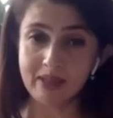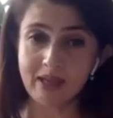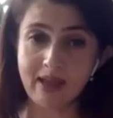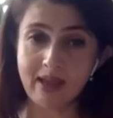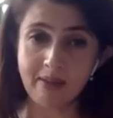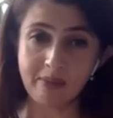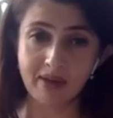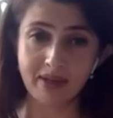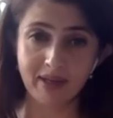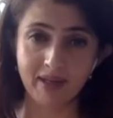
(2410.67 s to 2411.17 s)

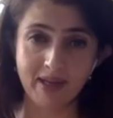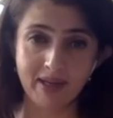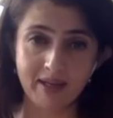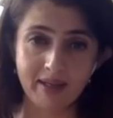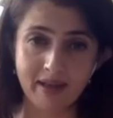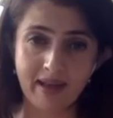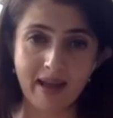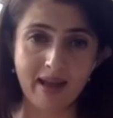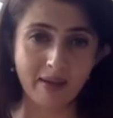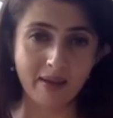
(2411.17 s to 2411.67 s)

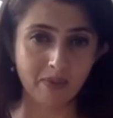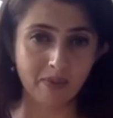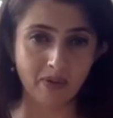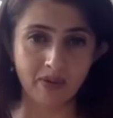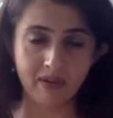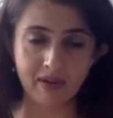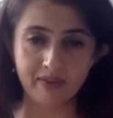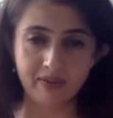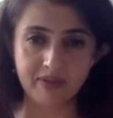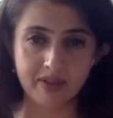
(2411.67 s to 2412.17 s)
MRI lab
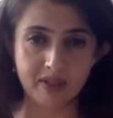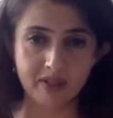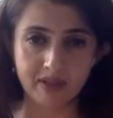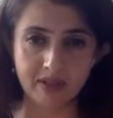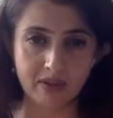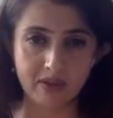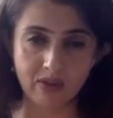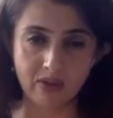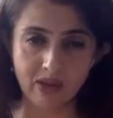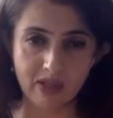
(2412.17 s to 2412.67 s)
or
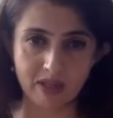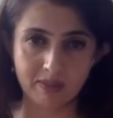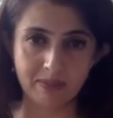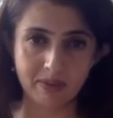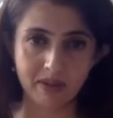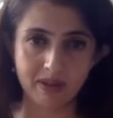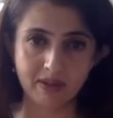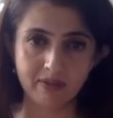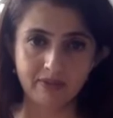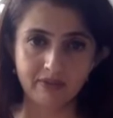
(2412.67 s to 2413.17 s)
visit a
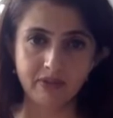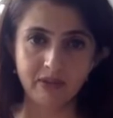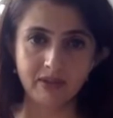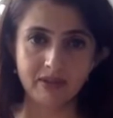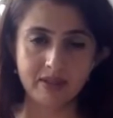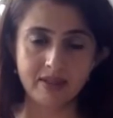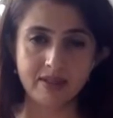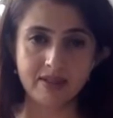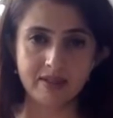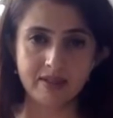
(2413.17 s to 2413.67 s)
hospital for
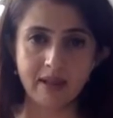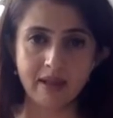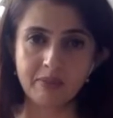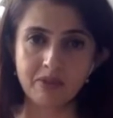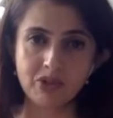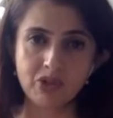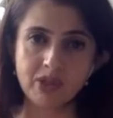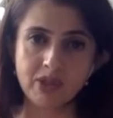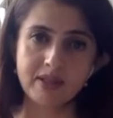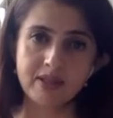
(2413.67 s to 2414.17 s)
these
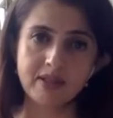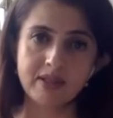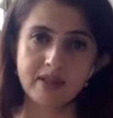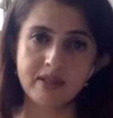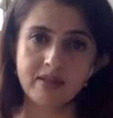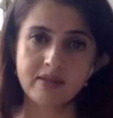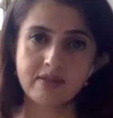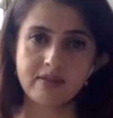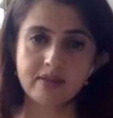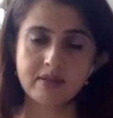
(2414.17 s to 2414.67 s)

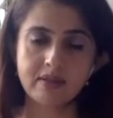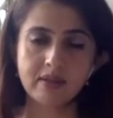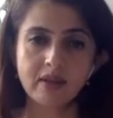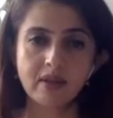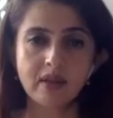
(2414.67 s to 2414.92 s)
emergencies.